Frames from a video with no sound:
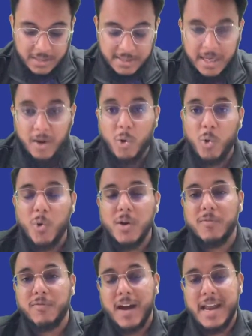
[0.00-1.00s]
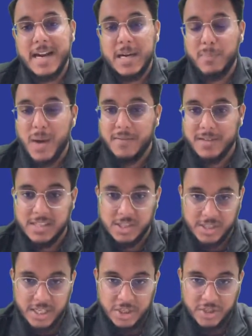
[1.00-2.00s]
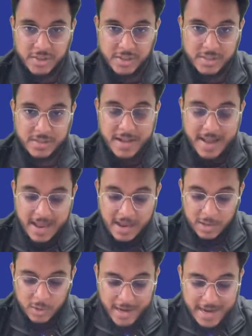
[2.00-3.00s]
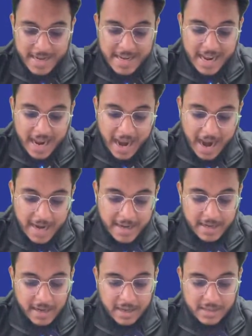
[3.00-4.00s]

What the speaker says: the coal-fired power stations. India had